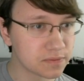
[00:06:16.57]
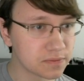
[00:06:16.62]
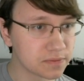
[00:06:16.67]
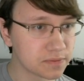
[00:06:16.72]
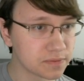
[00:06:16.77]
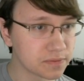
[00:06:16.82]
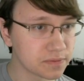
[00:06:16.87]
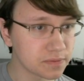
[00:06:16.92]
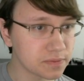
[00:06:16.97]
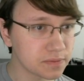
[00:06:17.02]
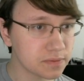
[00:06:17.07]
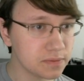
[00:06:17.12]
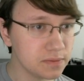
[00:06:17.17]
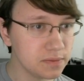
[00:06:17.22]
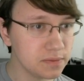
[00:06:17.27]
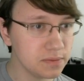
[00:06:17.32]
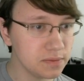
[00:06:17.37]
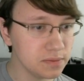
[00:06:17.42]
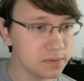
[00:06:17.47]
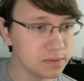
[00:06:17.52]

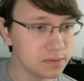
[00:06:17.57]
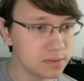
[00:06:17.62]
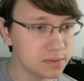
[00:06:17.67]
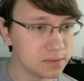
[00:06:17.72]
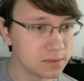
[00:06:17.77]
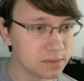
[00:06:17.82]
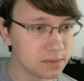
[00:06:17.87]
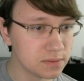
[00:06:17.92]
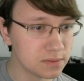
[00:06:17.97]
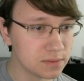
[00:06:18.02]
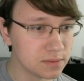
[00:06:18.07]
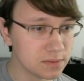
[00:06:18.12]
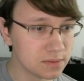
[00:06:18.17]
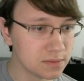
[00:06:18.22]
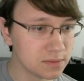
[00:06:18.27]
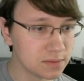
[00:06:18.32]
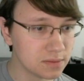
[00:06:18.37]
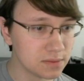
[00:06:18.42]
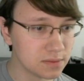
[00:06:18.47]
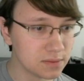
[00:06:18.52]

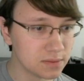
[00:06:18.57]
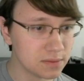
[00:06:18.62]
No one is speaking in this clip.